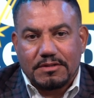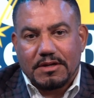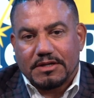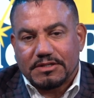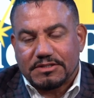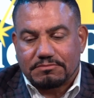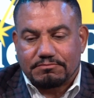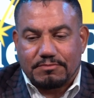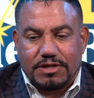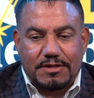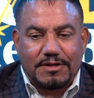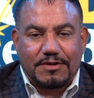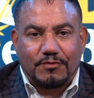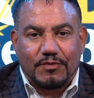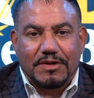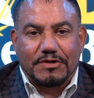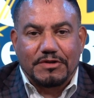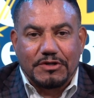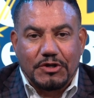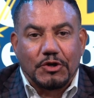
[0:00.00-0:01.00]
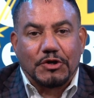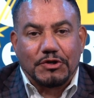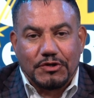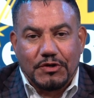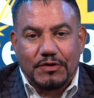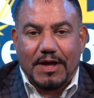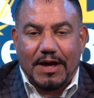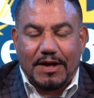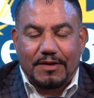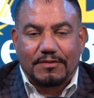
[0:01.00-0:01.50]
Yes, you can
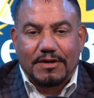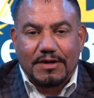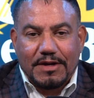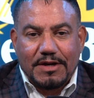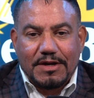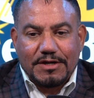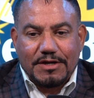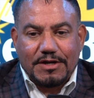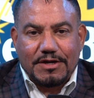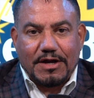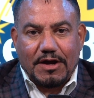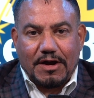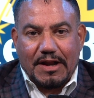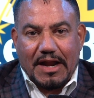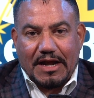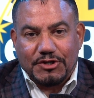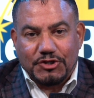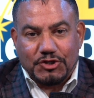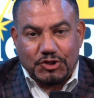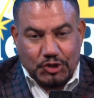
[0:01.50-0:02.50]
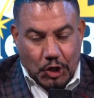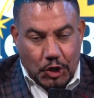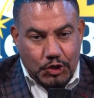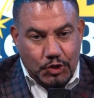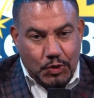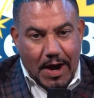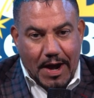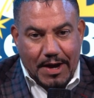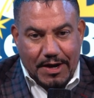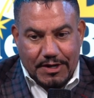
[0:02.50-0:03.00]
do that, and I can show
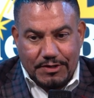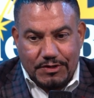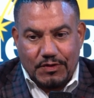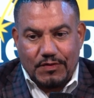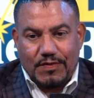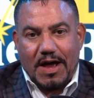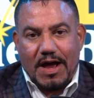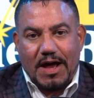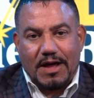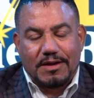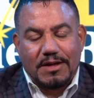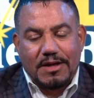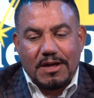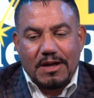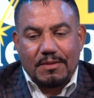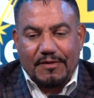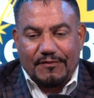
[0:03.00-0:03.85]
you how to do that.